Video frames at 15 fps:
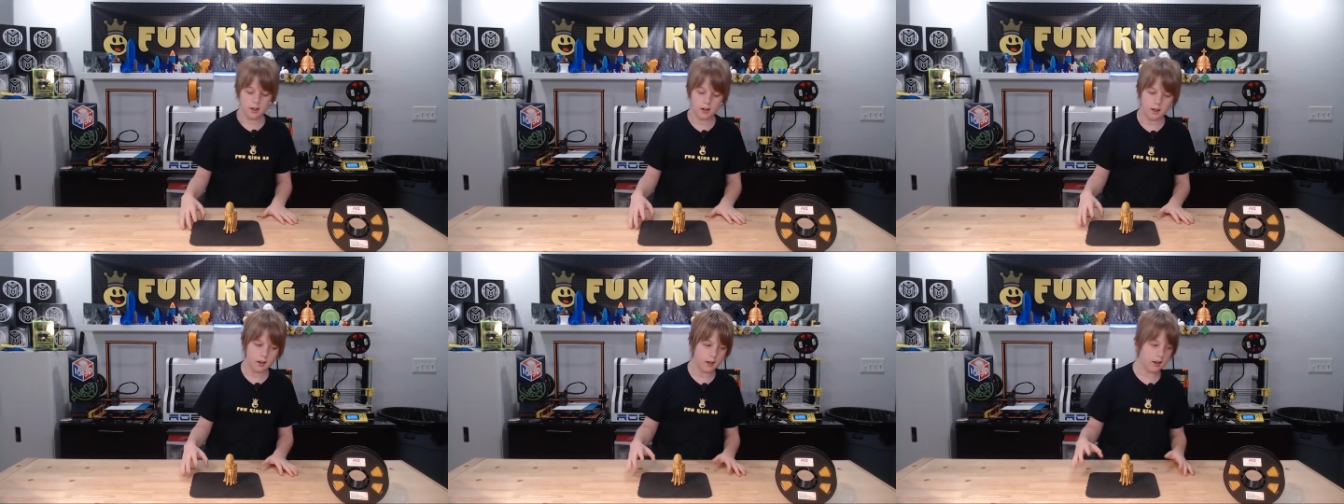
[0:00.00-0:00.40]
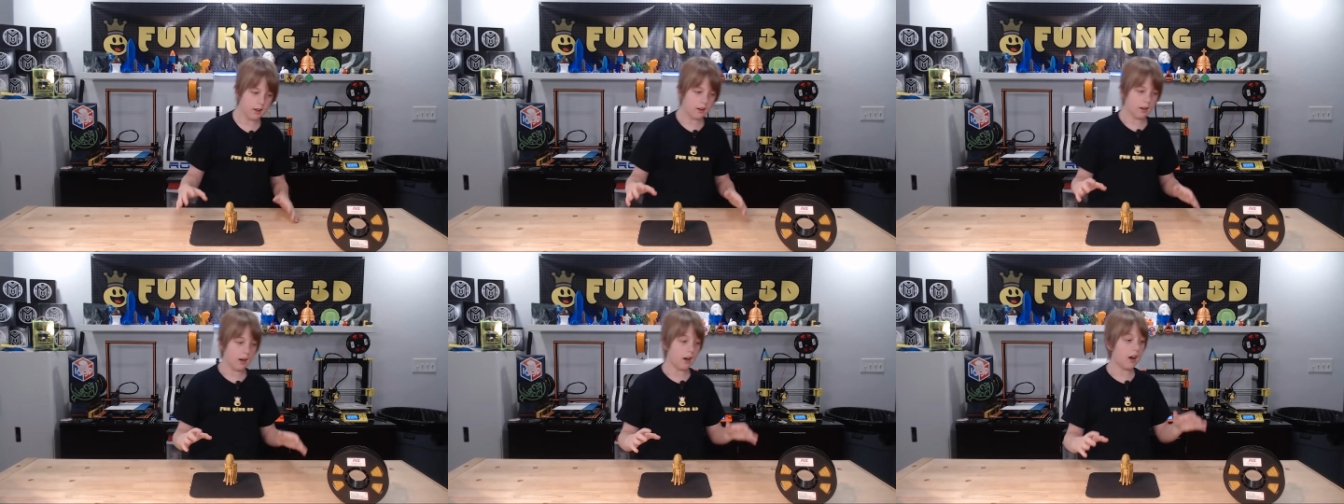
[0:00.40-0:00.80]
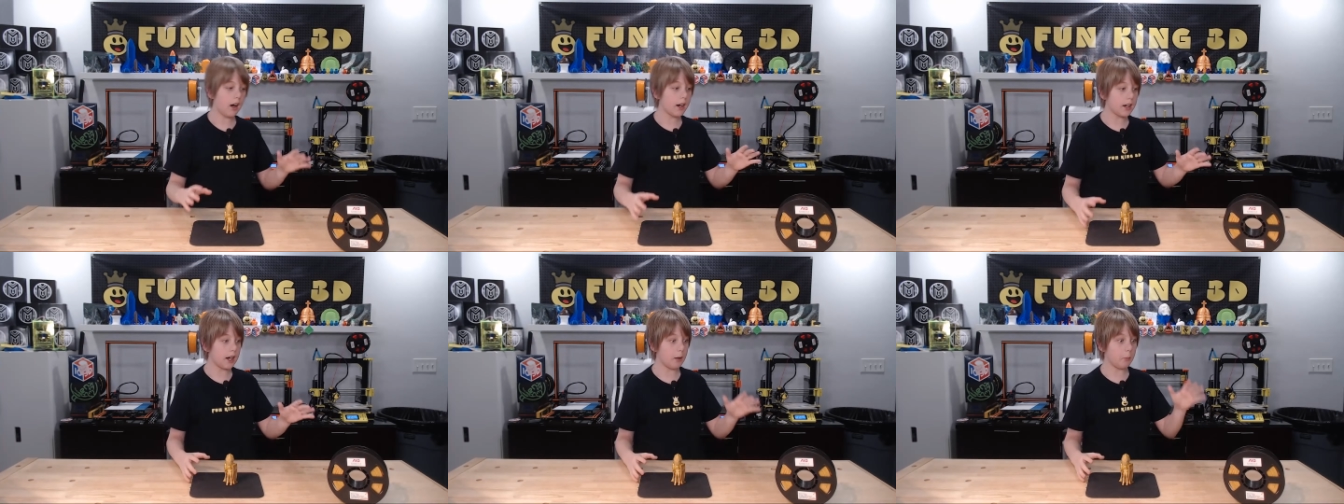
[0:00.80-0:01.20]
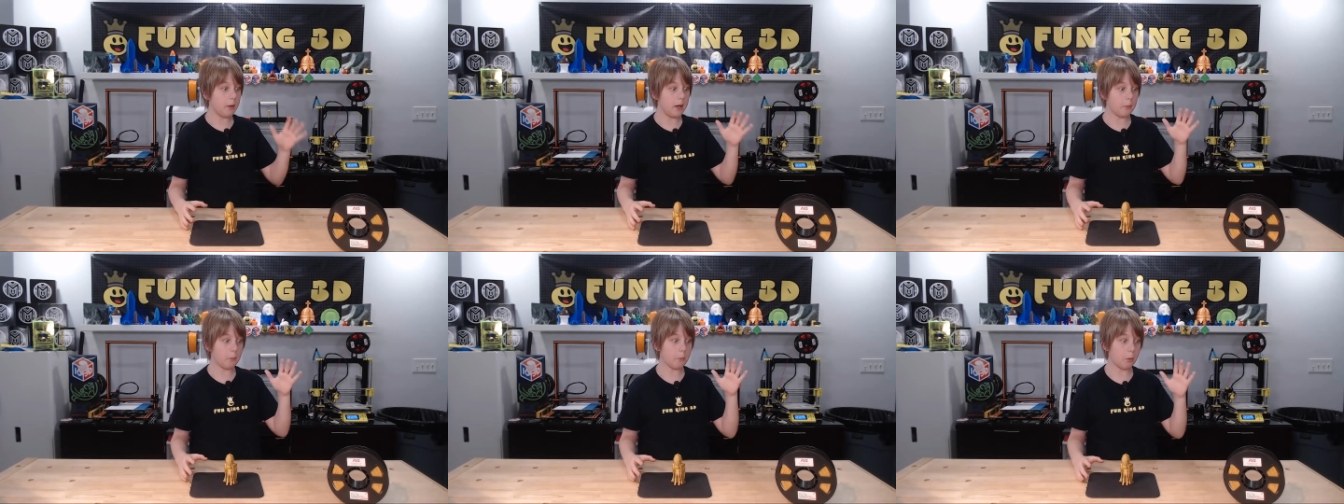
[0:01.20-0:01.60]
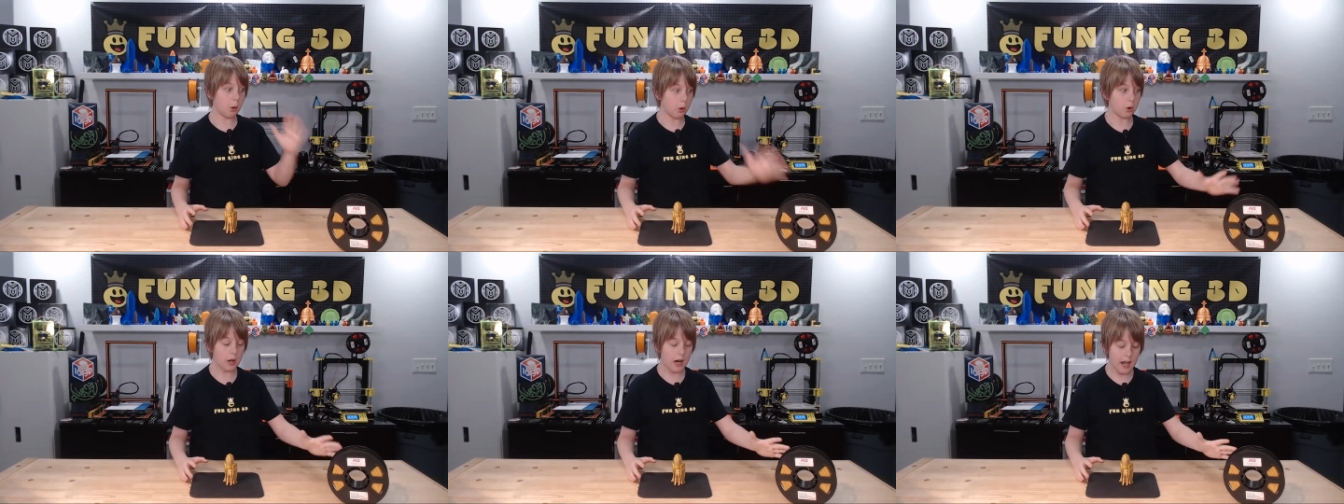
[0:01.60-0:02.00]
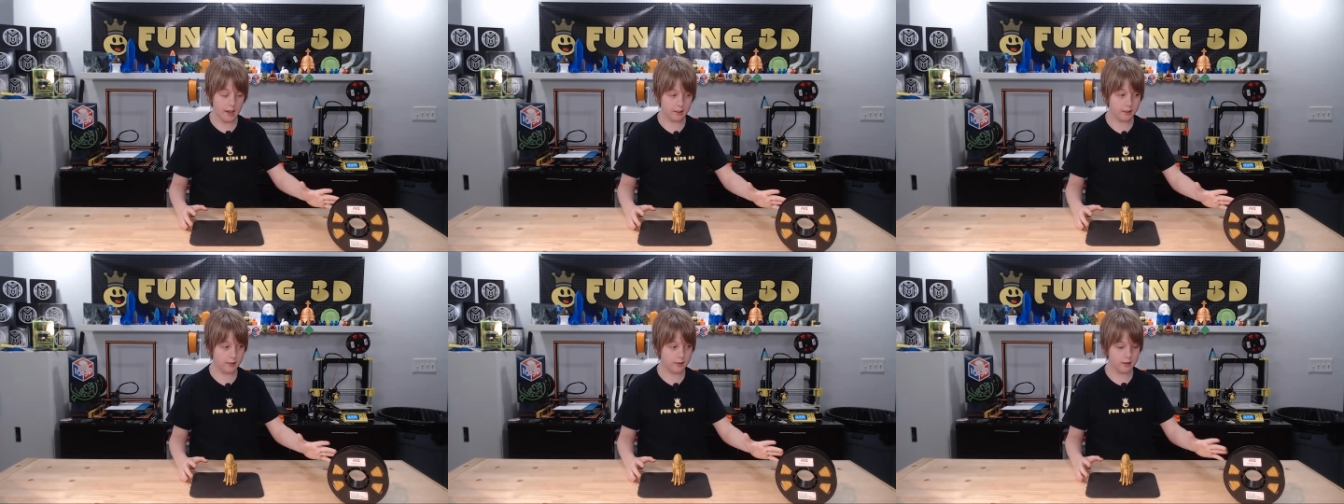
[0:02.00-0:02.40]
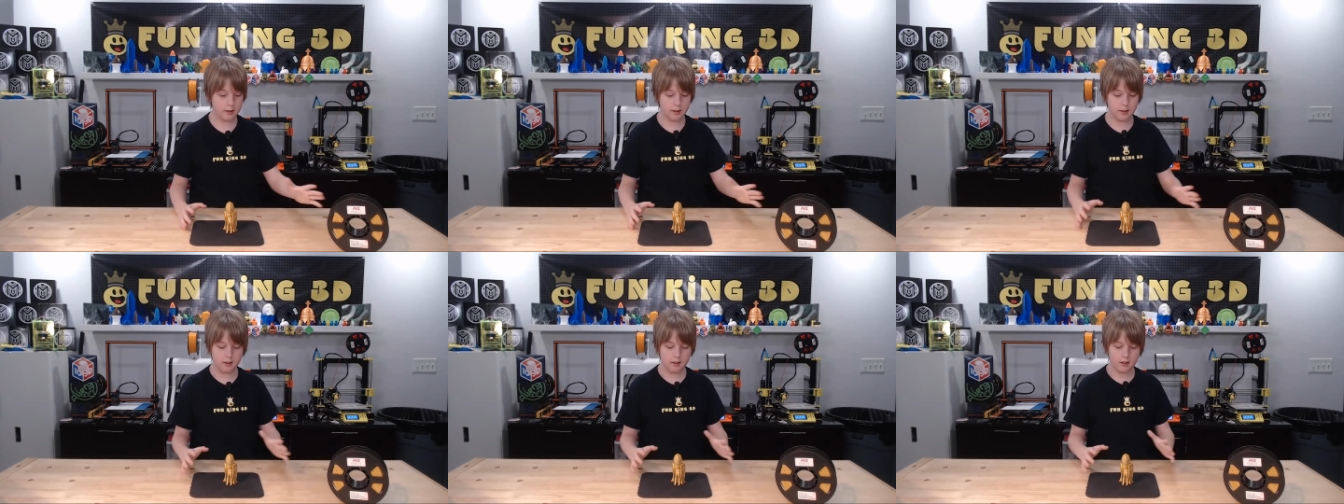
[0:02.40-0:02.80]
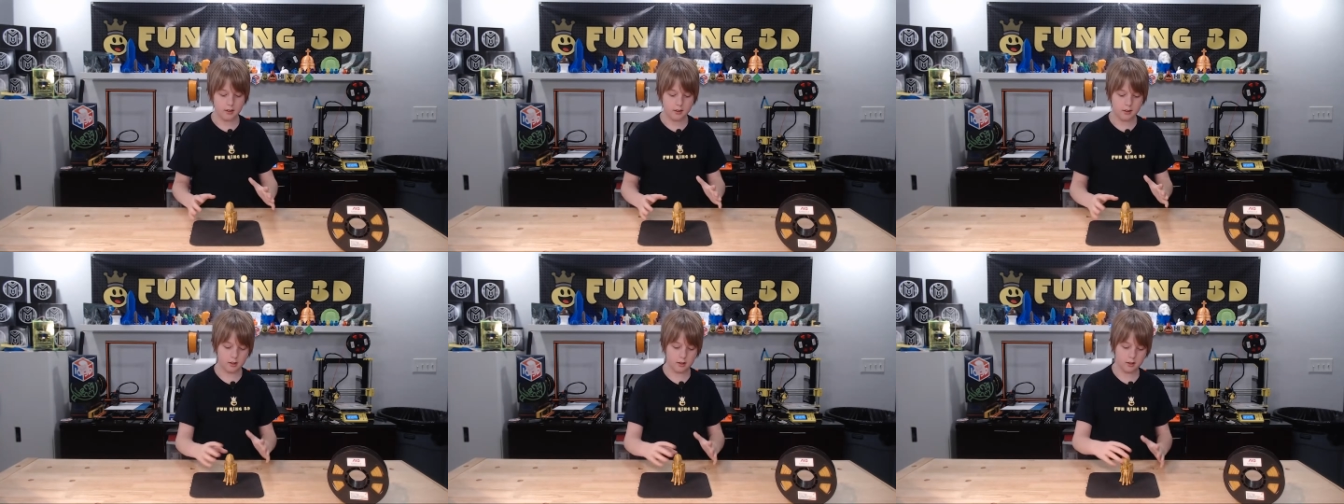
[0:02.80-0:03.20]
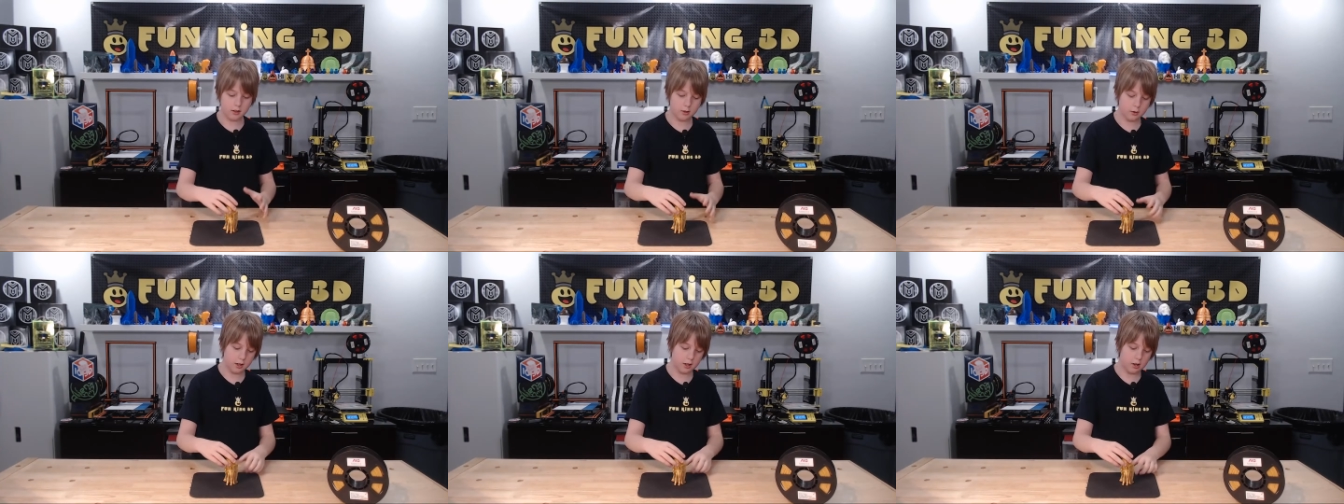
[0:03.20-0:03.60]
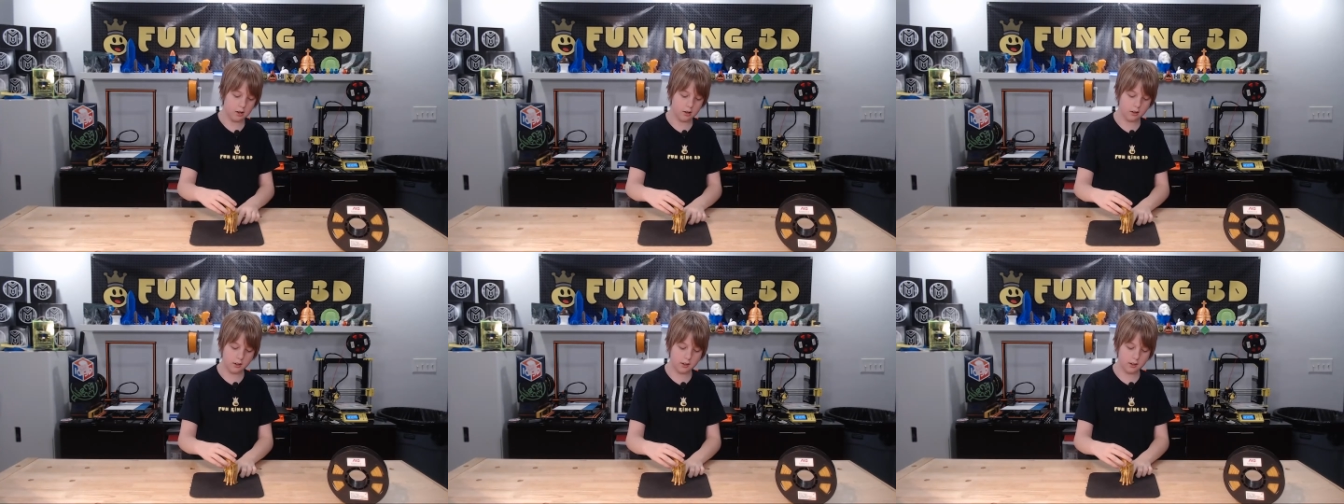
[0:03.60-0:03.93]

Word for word: and I am impressed. You can hardly